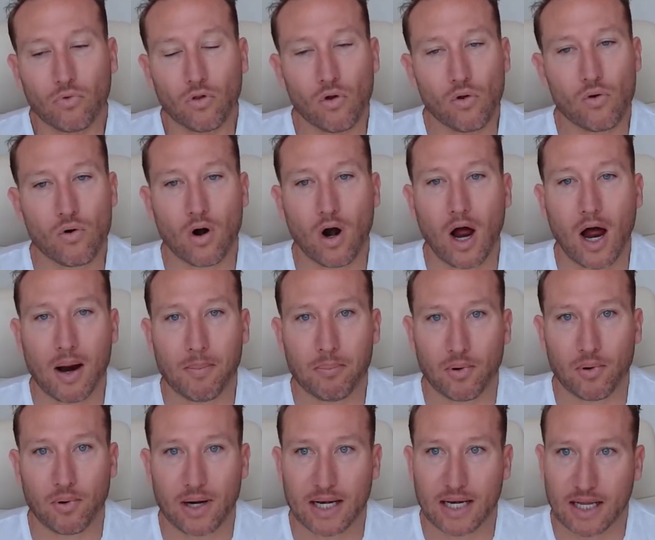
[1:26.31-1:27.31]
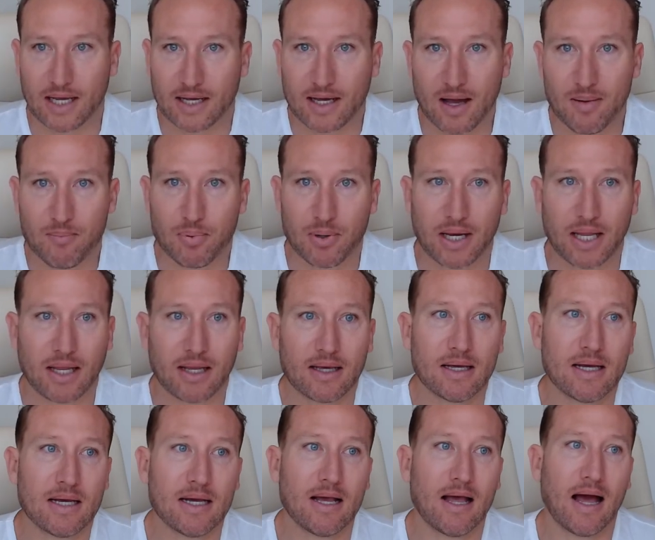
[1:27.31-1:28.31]
or operating a company.
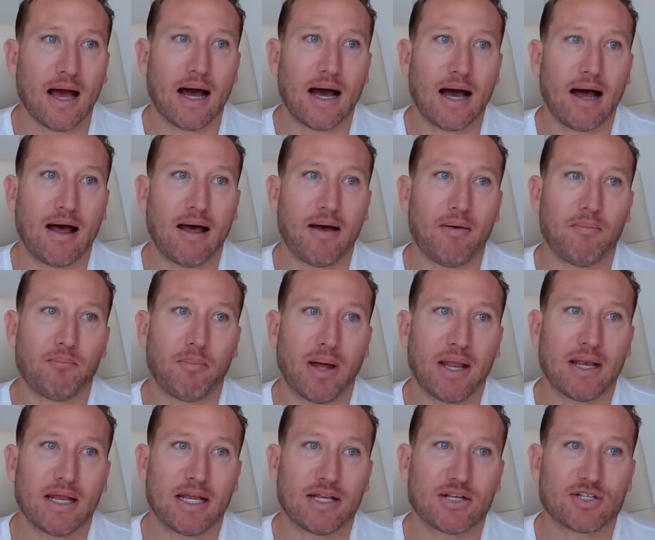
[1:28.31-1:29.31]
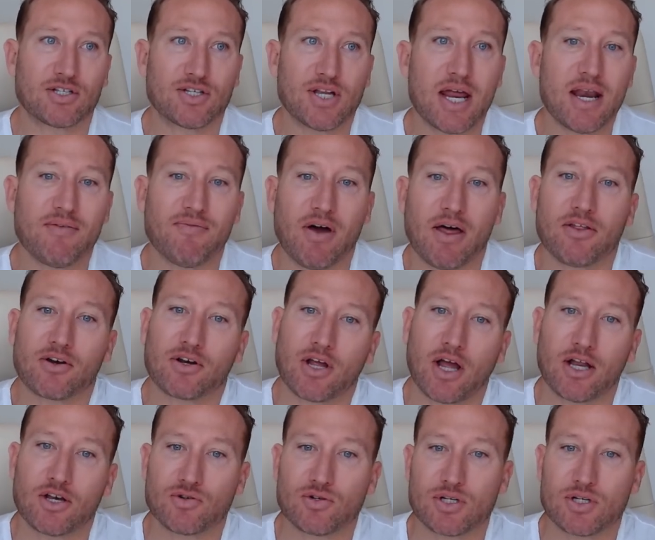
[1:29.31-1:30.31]
Uh, but instead of other
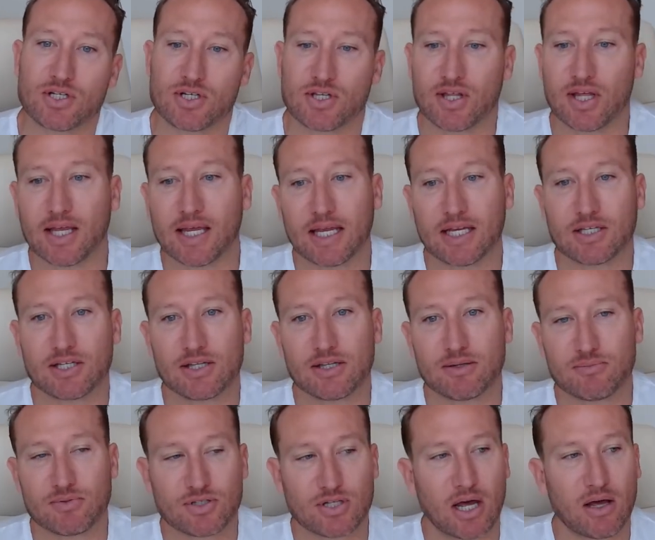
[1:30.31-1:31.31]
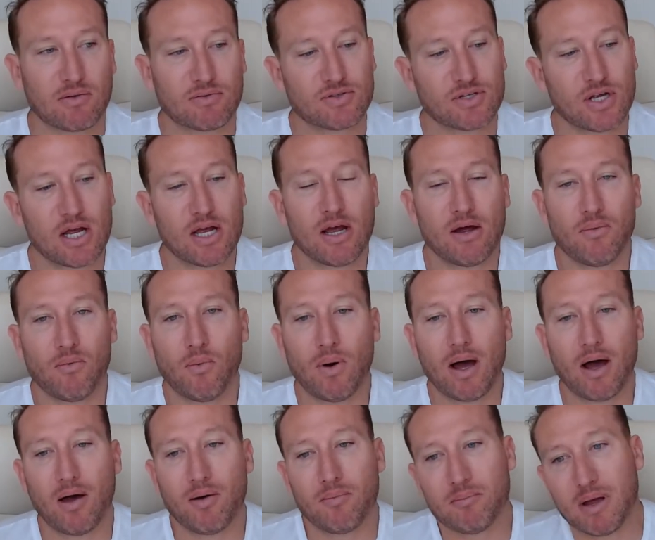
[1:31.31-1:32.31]
countries thinking to themselves,
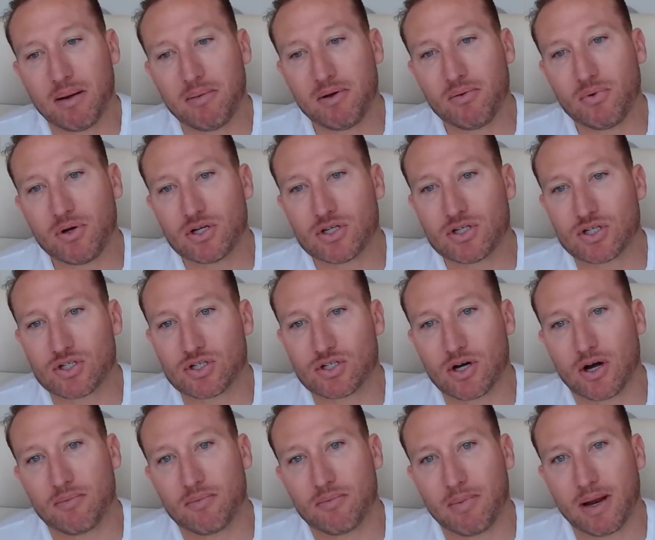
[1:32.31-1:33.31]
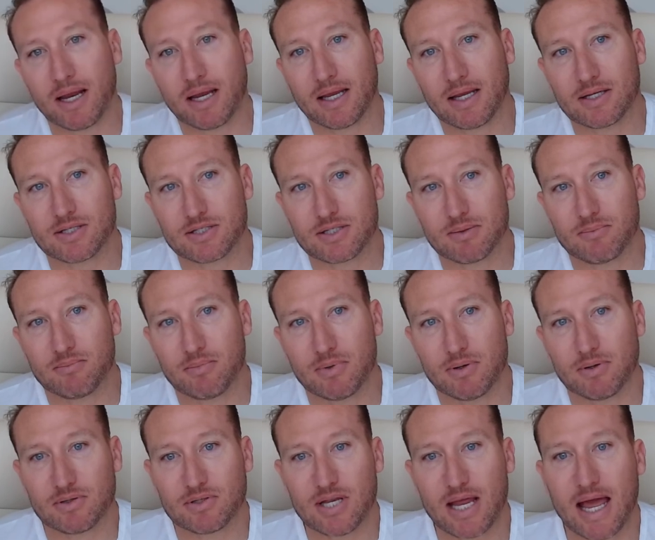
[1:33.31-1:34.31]
well, maybe we should start making
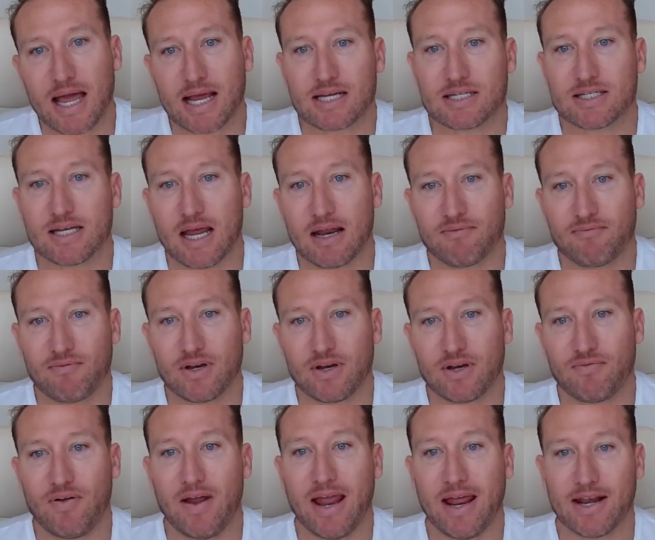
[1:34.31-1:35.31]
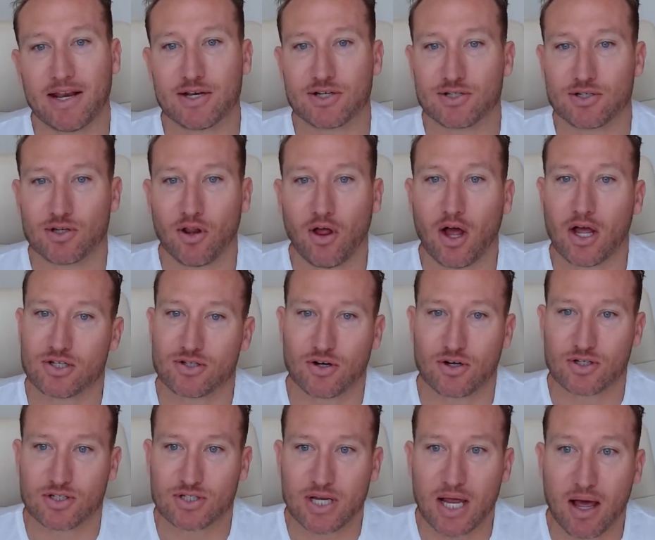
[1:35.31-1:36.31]
some tax advantage laws
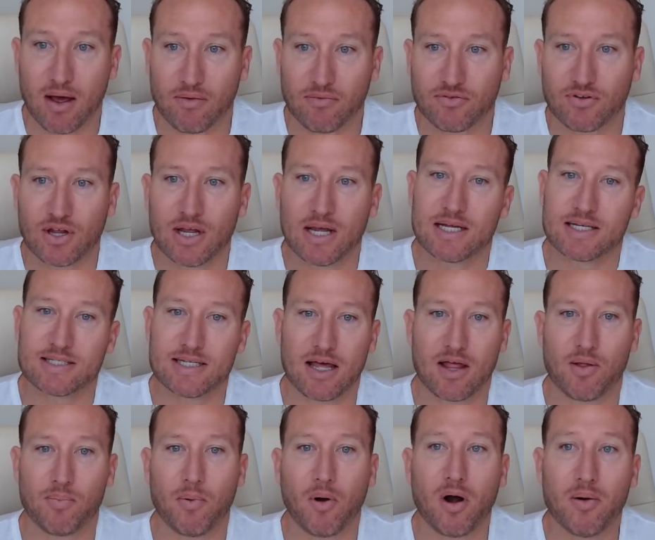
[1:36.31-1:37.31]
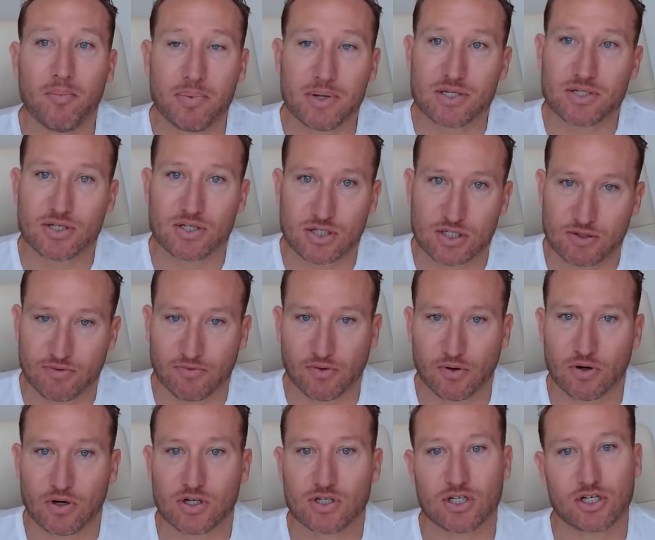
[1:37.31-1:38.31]
ourselves to help our businesses
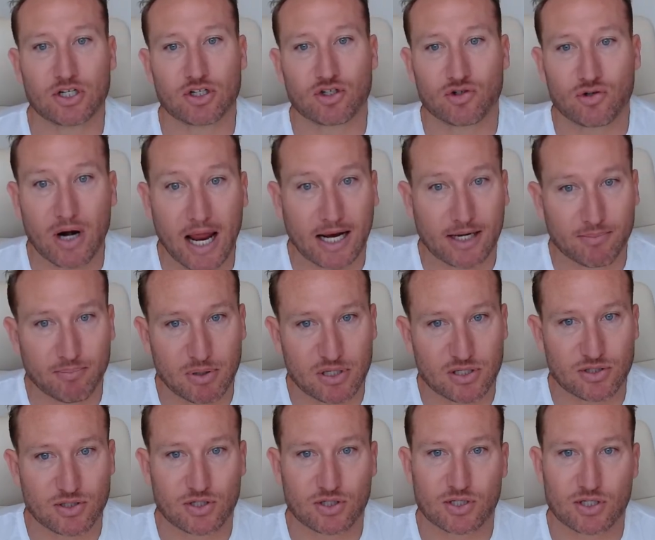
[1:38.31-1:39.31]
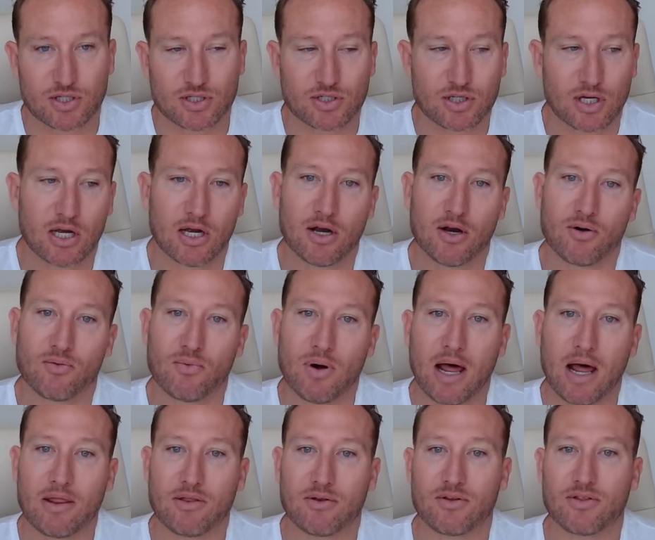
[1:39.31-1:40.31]
flourish and attract businesses
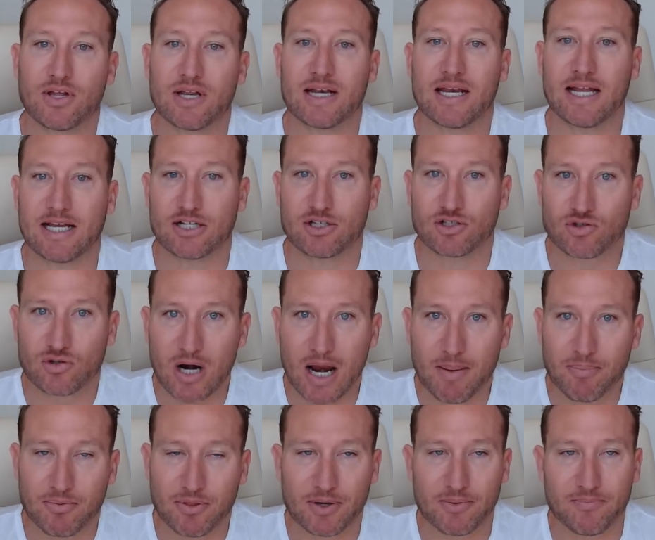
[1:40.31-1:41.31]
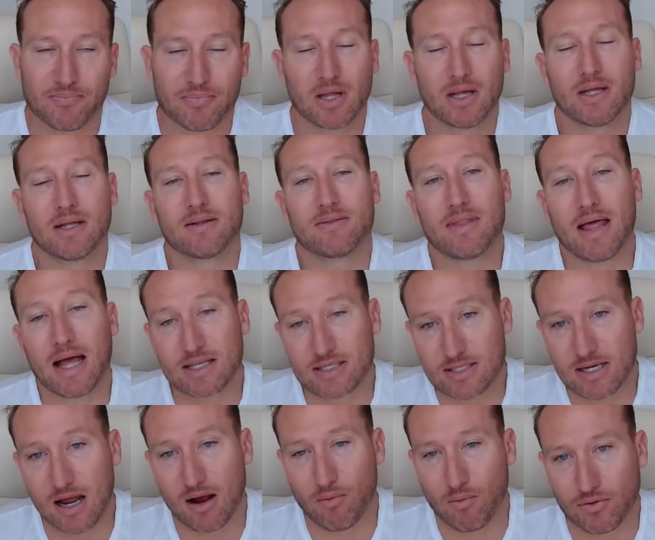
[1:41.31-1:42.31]
rather than entrap them, that's
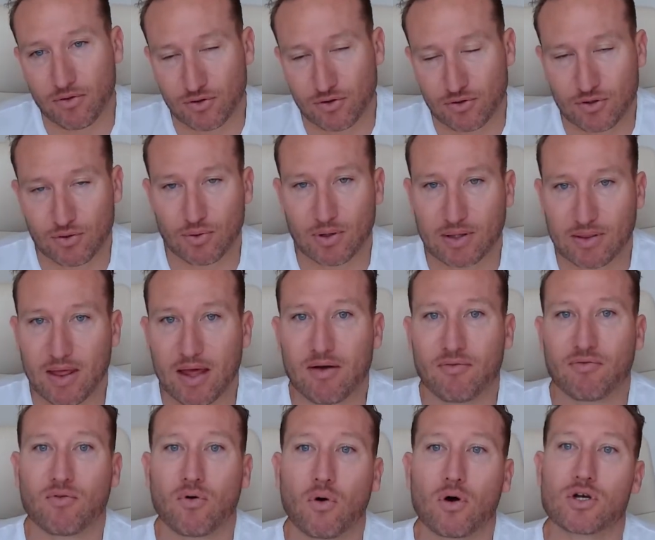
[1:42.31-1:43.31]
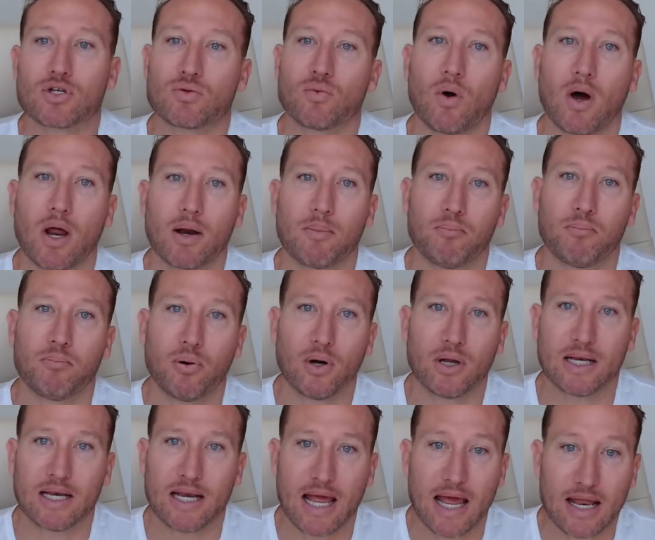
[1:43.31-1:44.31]
not what they're doing. They, of course, want to put
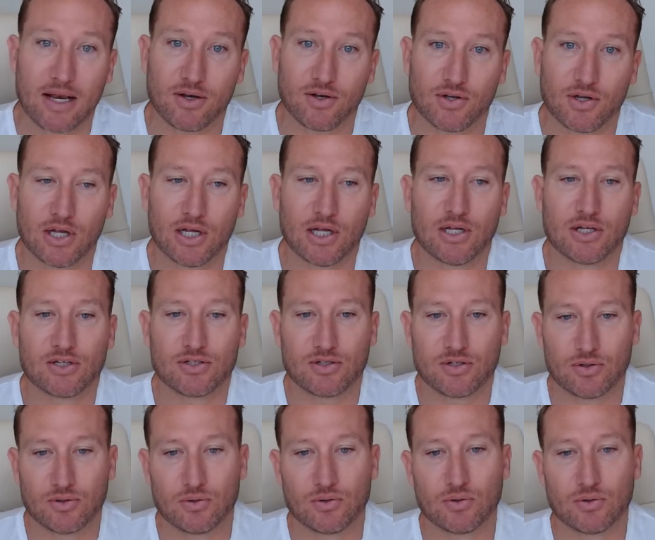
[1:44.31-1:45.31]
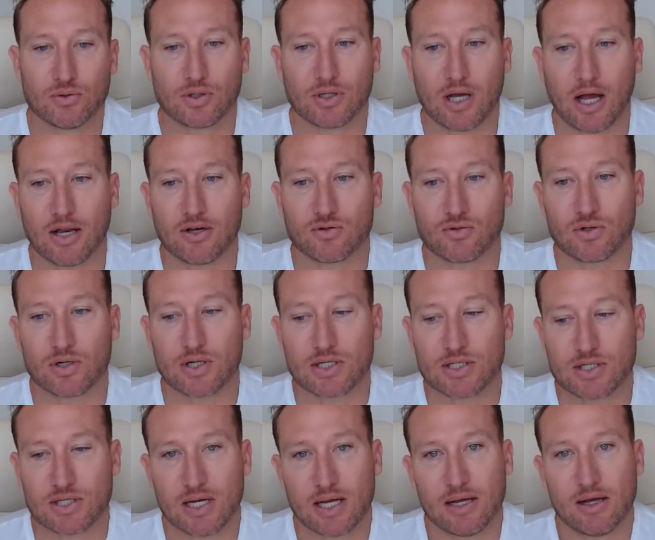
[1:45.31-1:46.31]
an end to
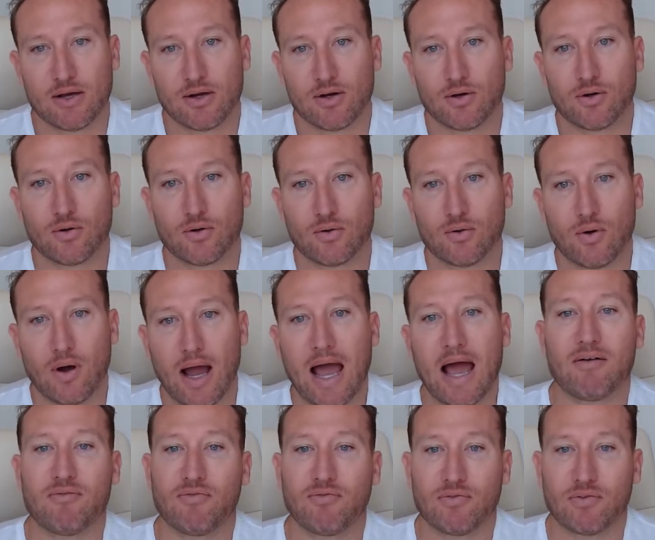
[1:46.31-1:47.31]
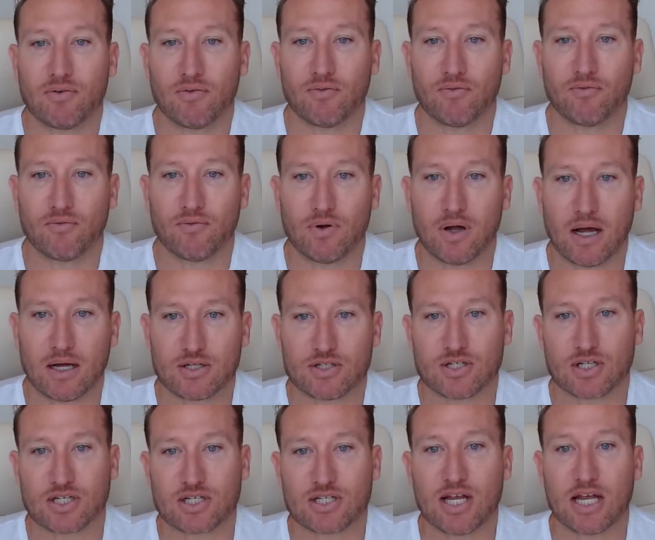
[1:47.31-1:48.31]
countries who have
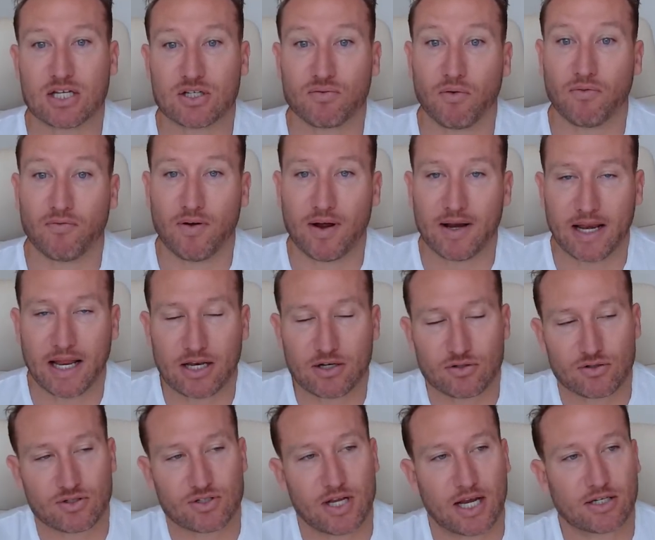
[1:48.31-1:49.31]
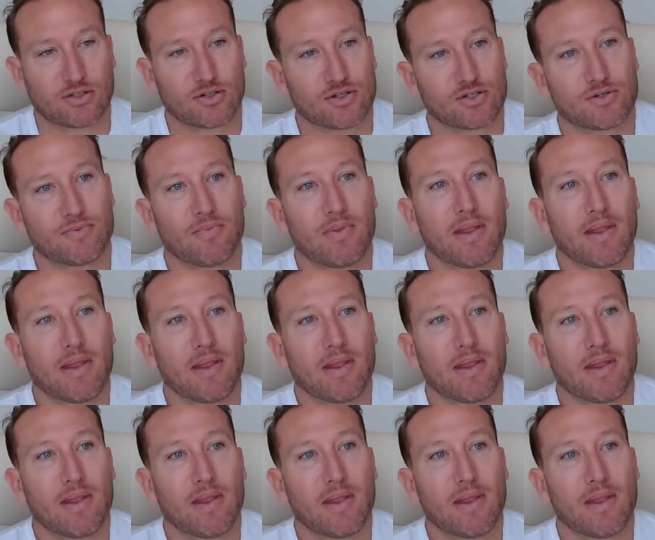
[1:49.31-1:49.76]
successful financial sectors.